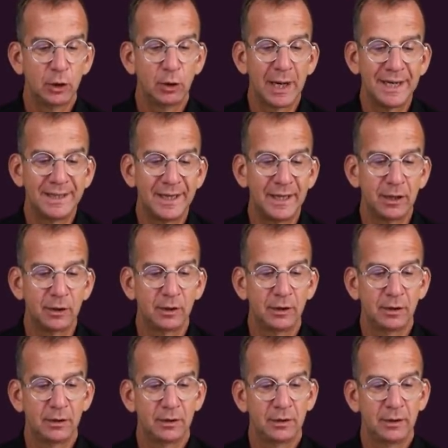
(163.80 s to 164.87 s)
right here.
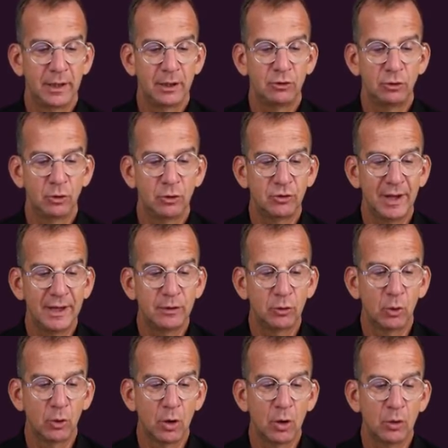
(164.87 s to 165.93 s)
It shouldn't take
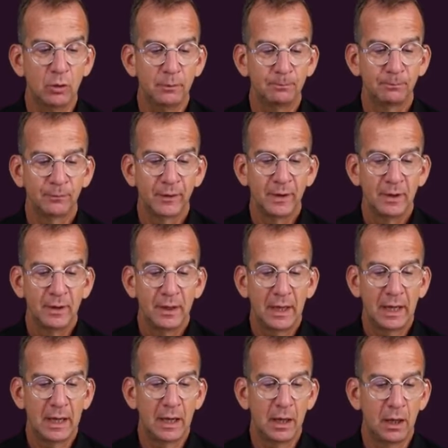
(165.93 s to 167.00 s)
too long,
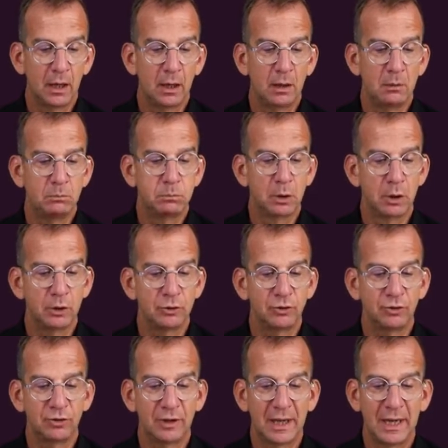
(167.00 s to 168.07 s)

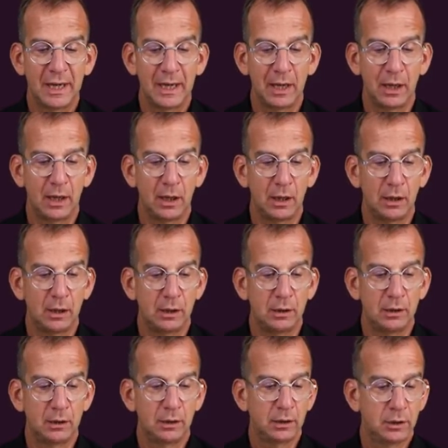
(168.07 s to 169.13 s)
but
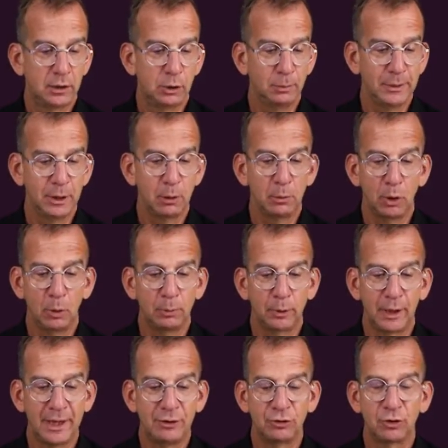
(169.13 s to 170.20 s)
you'll be
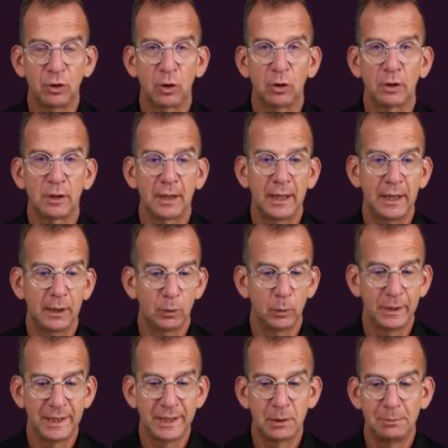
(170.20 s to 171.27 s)
operational
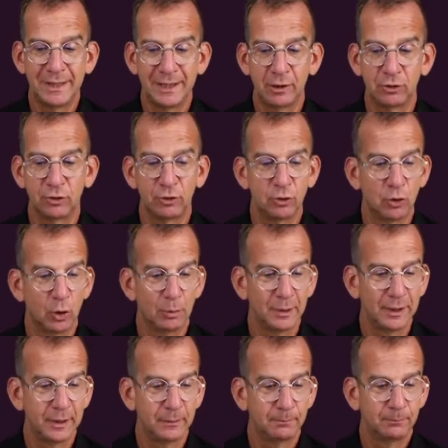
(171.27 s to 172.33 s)
within a minute
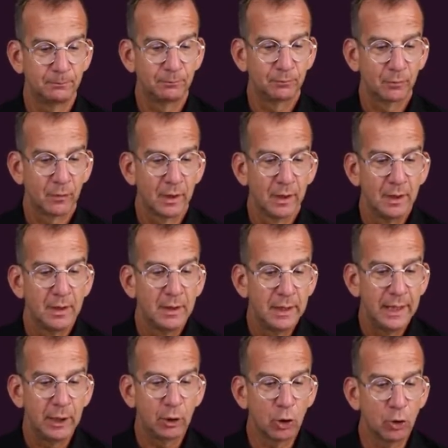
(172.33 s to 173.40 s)
normally.
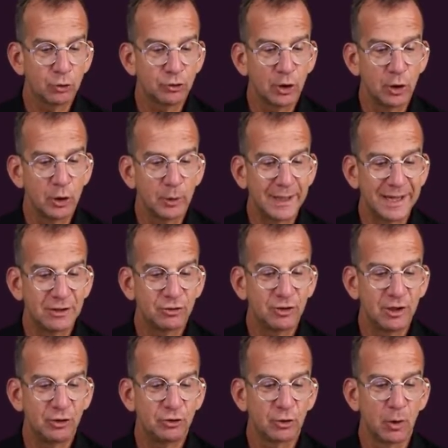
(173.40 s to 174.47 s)
Here also you can
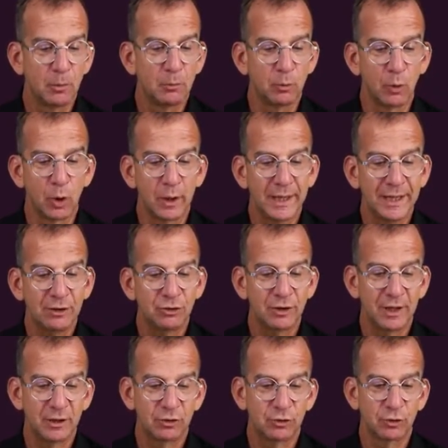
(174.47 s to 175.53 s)
see some
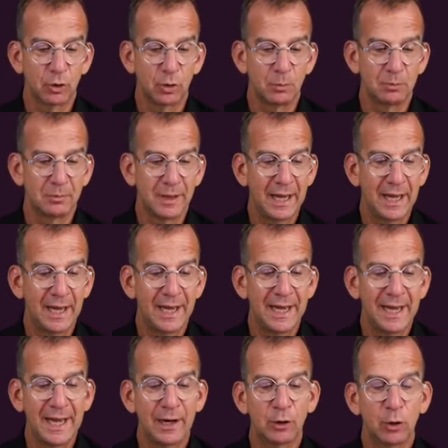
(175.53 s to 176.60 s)
warnings and some
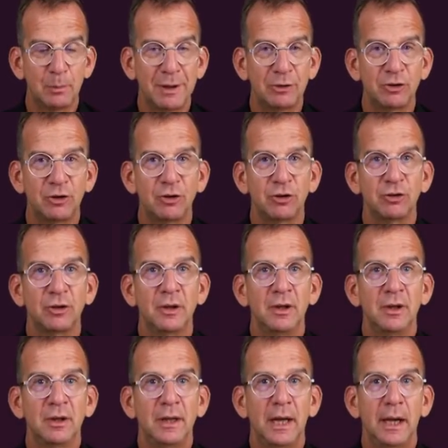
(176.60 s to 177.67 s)
error messages.
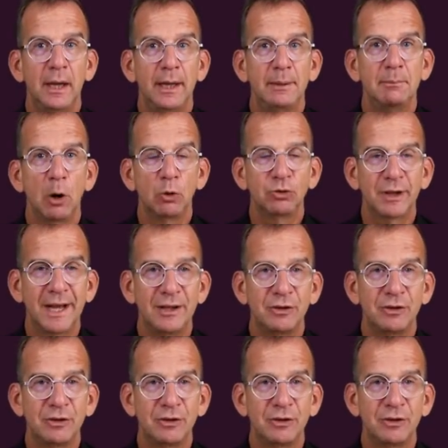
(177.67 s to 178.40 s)
In most